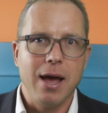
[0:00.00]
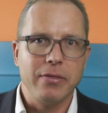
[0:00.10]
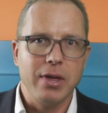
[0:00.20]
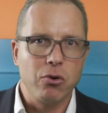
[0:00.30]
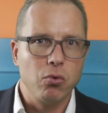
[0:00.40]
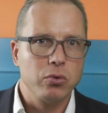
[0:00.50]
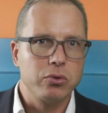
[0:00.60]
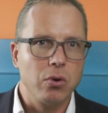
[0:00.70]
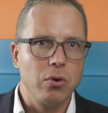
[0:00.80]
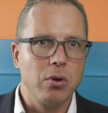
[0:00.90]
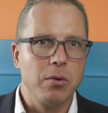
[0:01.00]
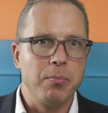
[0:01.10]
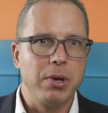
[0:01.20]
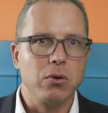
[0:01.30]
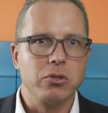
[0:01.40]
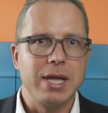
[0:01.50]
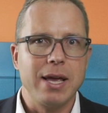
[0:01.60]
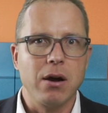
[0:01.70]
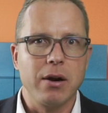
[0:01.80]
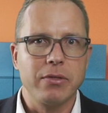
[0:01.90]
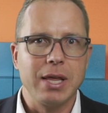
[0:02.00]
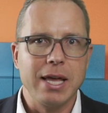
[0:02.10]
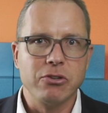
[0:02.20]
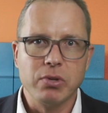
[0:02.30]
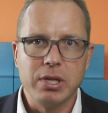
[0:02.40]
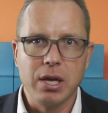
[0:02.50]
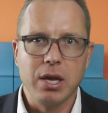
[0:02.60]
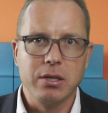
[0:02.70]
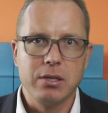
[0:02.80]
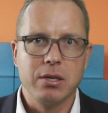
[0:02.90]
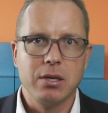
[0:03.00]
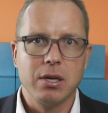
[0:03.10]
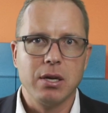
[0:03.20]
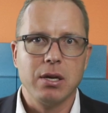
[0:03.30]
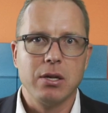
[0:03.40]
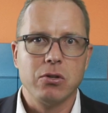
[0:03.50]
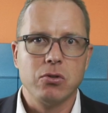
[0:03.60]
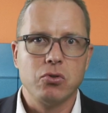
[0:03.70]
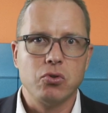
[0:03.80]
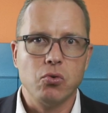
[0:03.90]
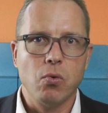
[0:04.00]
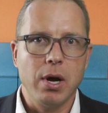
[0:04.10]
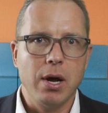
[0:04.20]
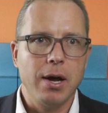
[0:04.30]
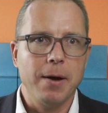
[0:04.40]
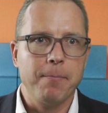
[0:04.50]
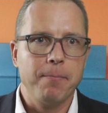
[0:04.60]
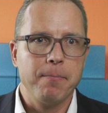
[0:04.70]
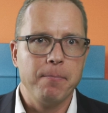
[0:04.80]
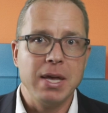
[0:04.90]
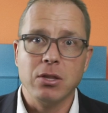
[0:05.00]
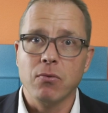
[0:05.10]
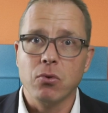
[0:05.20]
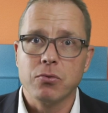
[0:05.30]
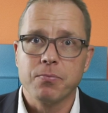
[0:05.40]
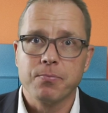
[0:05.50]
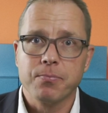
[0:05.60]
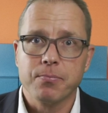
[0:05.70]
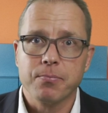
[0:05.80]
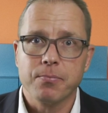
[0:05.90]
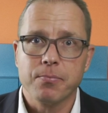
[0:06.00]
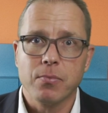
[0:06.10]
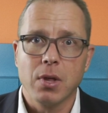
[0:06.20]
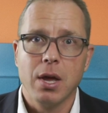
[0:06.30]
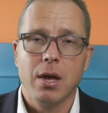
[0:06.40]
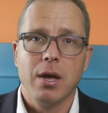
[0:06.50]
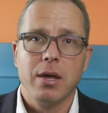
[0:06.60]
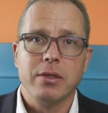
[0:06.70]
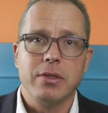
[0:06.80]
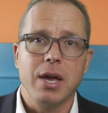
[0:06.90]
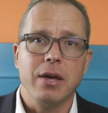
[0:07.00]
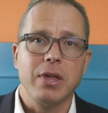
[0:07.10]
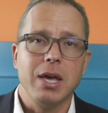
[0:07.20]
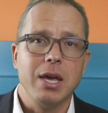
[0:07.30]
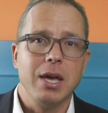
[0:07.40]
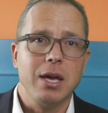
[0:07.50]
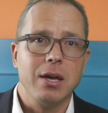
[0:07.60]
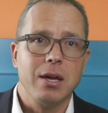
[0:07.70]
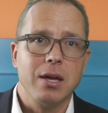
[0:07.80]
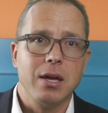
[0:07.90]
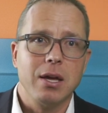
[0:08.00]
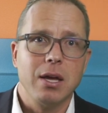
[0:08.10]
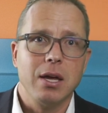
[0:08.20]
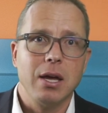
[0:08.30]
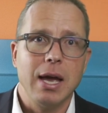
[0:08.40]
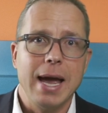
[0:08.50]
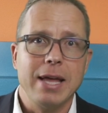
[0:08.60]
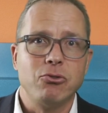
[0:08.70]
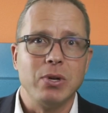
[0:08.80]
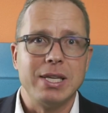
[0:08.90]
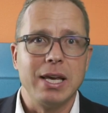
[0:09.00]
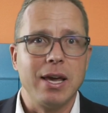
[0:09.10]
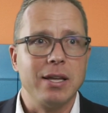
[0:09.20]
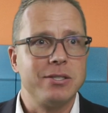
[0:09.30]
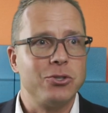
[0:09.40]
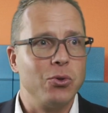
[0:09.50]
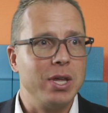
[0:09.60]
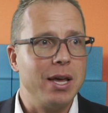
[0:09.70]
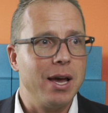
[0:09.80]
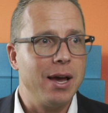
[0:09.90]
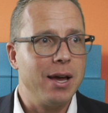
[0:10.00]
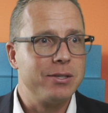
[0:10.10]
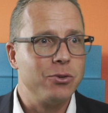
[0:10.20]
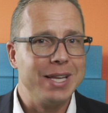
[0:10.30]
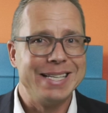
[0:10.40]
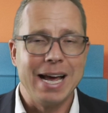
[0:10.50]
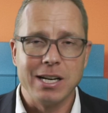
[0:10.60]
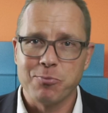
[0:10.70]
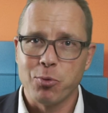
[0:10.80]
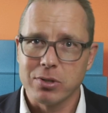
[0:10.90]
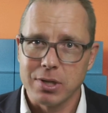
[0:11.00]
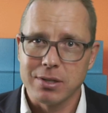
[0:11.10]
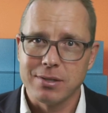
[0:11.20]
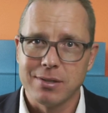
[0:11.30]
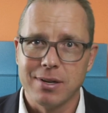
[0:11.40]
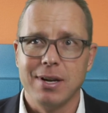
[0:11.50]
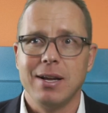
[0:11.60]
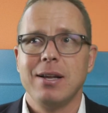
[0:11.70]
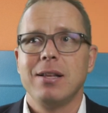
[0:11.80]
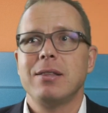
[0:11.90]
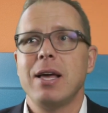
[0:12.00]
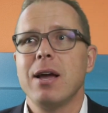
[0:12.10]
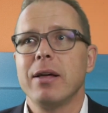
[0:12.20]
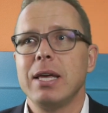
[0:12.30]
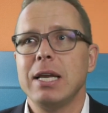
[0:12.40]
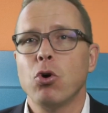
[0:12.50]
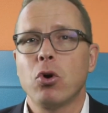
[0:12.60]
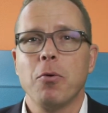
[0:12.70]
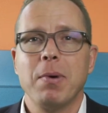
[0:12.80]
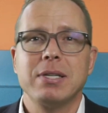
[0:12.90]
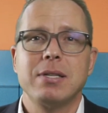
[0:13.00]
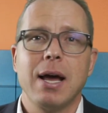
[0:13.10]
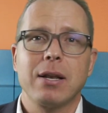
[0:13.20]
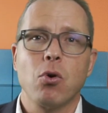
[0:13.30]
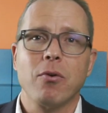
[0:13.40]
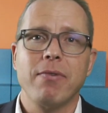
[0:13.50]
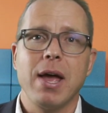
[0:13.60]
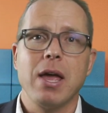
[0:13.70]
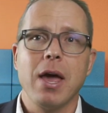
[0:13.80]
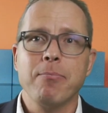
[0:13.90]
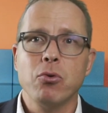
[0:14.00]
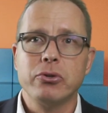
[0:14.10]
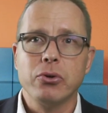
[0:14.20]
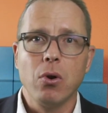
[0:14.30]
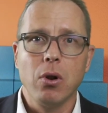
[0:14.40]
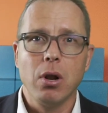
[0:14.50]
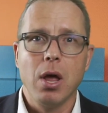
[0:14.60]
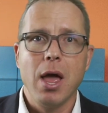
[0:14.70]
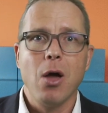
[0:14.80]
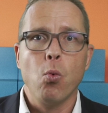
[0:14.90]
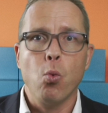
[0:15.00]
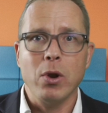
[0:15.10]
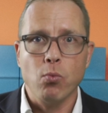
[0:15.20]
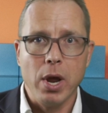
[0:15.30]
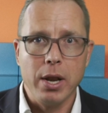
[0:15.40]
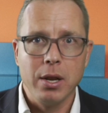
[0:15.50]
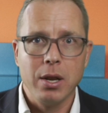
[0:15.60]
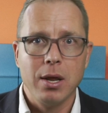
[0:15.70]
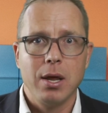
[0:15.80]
and they're crucial because they are the entry ticket to uh, interviews. They are the entry tickets to the uh, to the dance process. They are the documents that convey a mutual win-win